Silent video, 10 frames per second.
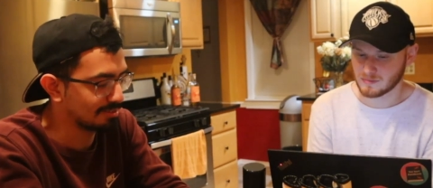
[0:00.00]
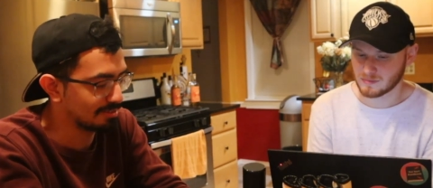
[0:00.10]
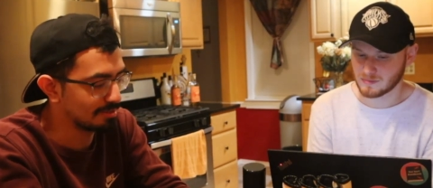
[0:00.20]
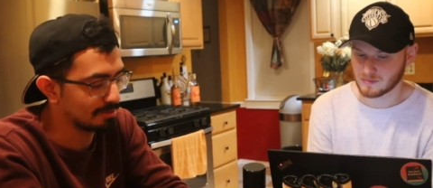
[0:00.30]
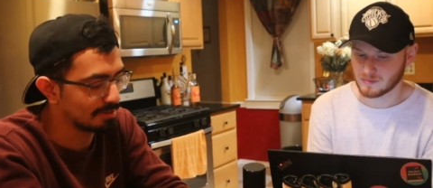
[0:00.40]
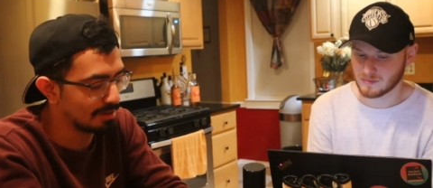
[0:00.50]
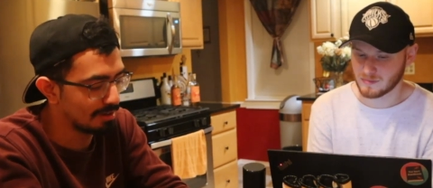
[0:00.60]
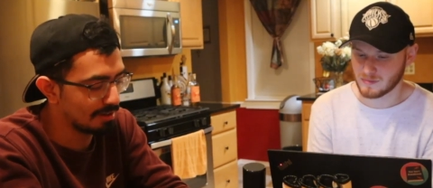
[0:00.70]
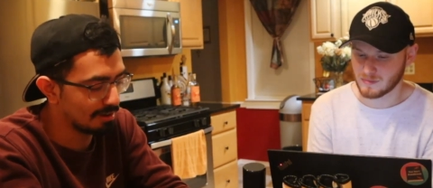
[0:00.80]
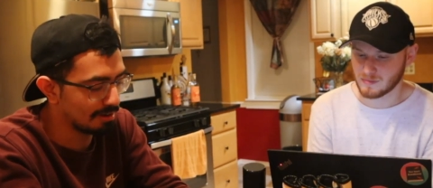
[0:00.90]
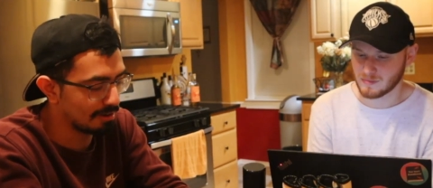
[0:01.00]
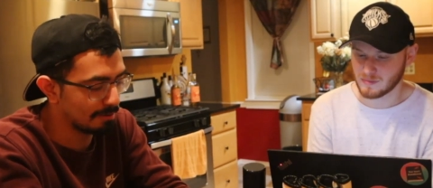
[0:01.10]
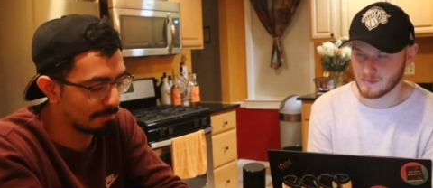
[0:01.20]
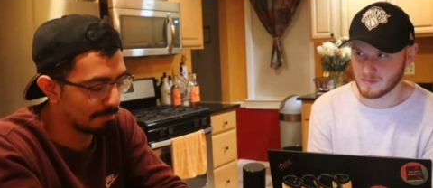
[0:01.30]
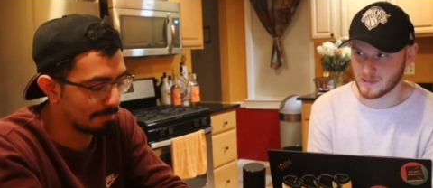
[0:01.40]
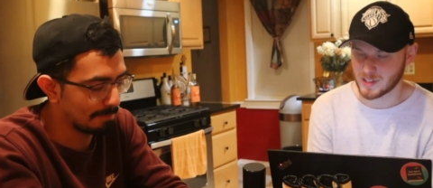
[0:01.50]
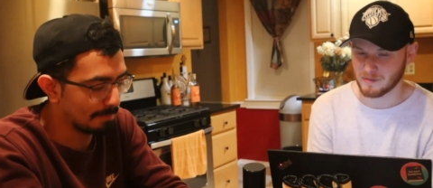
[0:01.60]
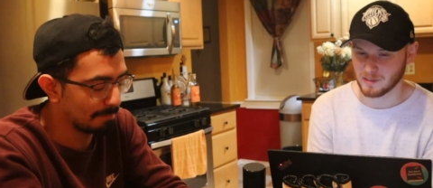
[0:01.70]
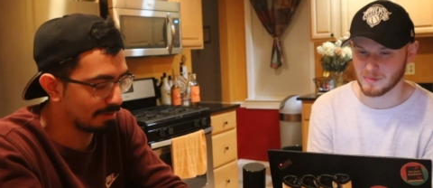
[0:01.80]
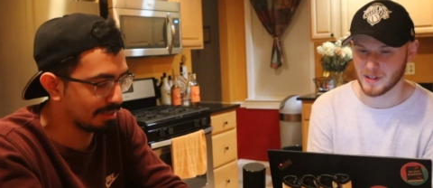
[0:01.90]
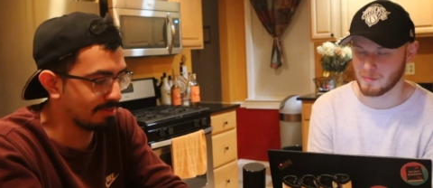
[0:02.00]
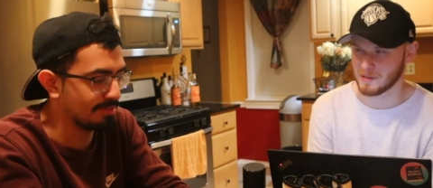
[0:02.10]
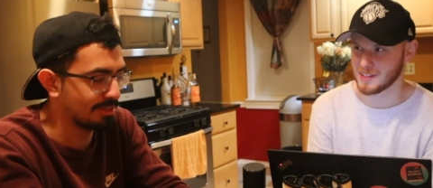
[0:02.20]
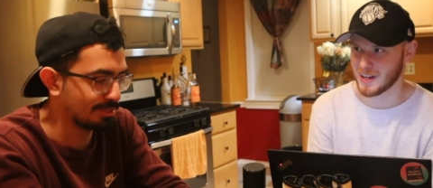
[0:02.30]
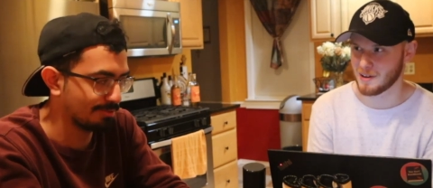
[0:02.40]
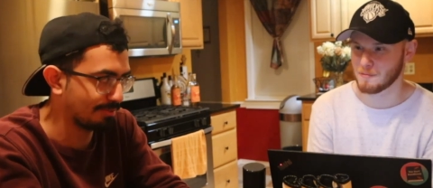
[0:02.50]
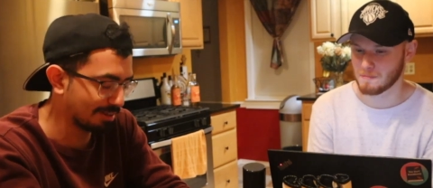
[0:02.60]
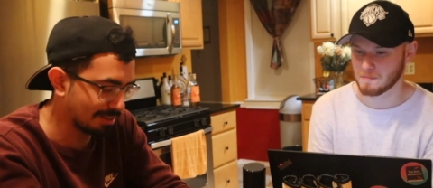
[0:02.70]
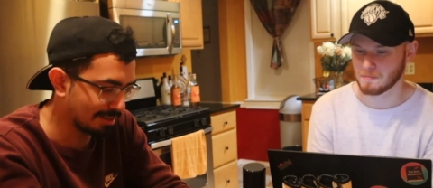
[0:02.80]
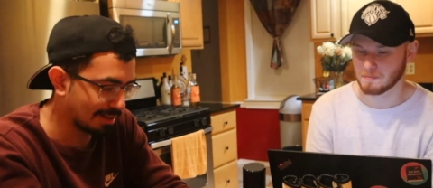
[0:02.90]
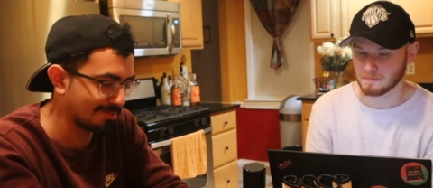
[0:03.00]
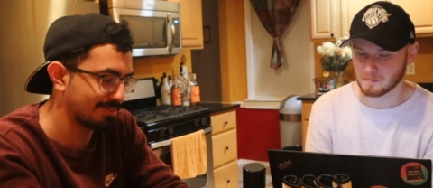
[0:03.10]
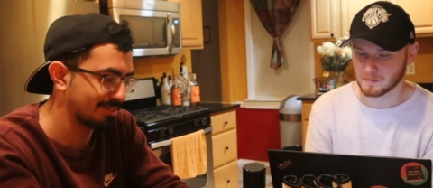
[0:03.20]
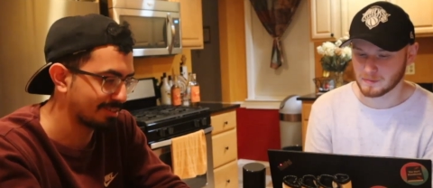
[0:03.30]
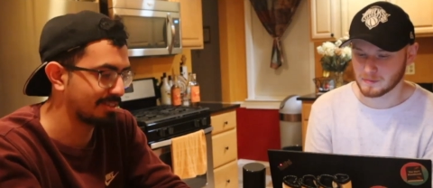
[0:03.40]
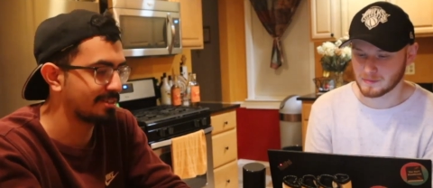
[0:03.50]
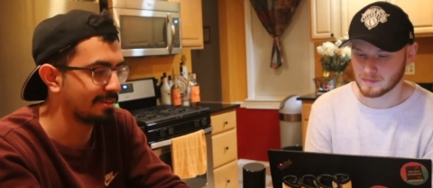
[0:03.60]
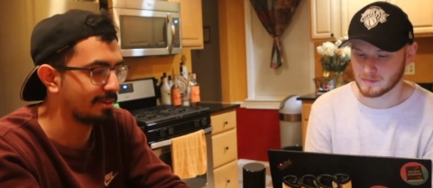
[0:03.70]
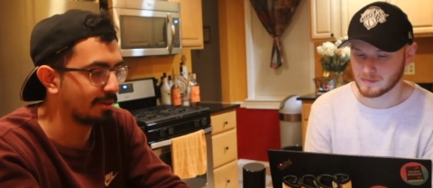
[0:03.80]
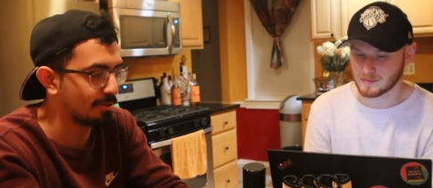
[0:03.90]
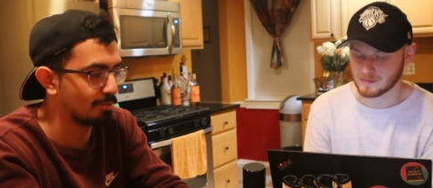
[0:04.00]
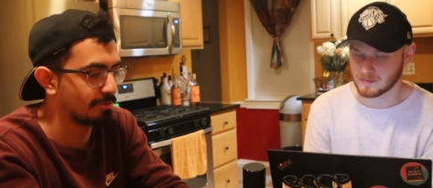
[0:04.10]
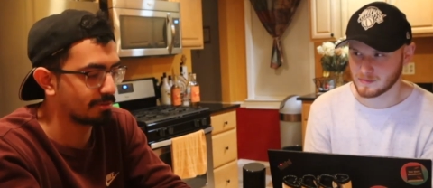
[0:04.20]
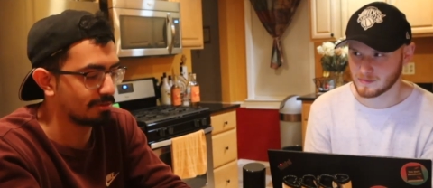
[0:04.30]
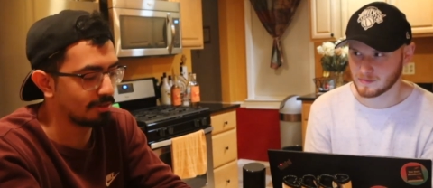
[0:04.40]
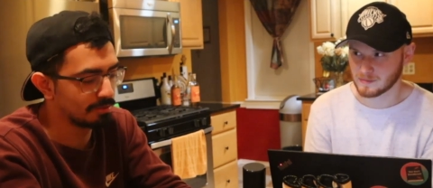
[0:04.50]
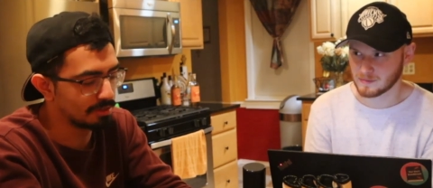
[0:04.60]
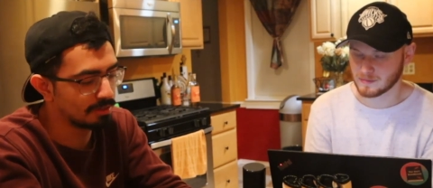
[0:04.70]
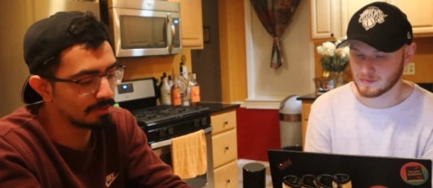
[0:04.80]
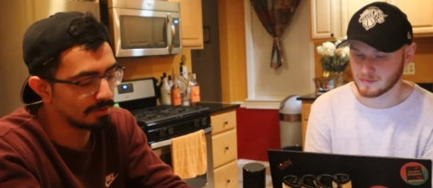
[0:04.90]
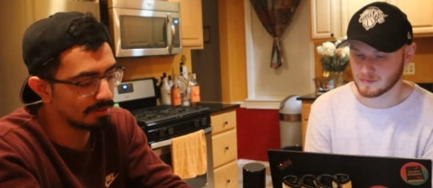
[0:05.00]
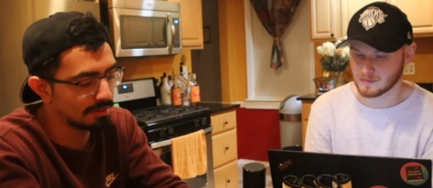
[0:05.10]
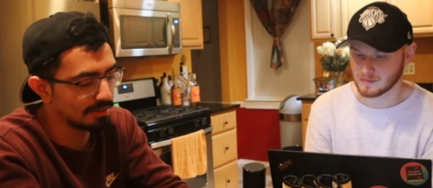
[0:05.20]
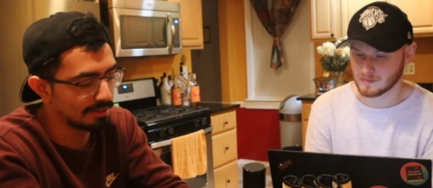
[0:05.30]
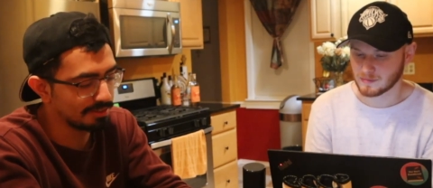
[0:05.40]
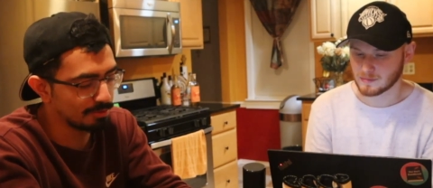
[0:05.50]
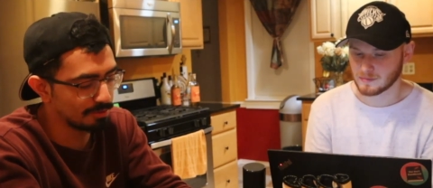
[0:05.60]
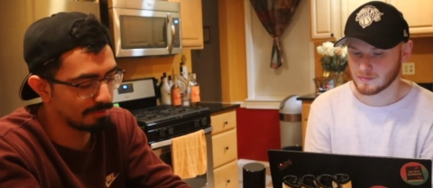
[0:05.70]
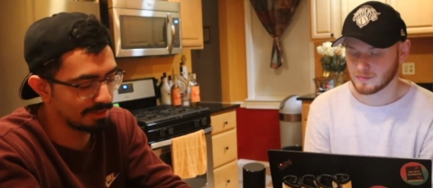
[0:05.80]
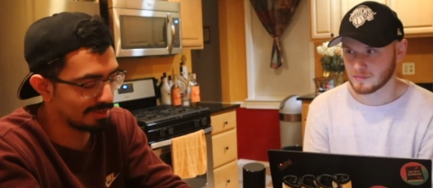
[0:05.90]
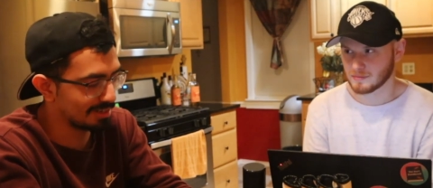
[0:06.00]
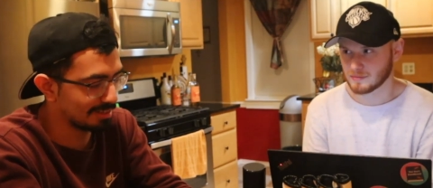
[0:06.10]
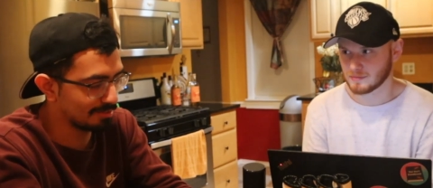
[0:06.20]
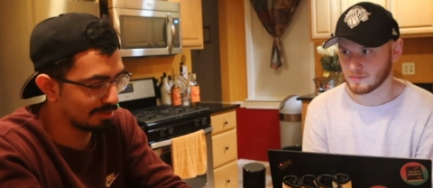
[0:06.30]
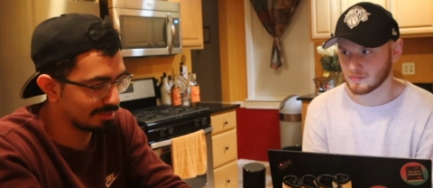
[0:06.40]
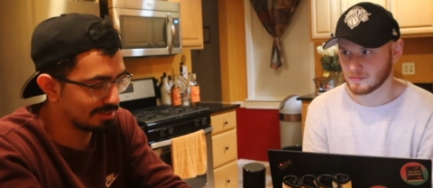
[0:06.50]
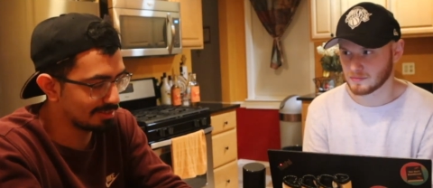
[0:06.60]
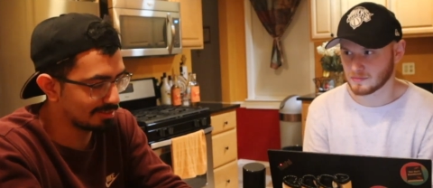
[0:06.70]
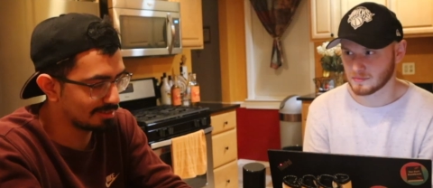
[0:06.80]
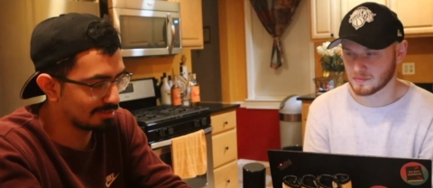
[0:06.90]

Speaker 1: So, um, it's definitely. But even this fight, obviously, with Morono, you were mentioning how this is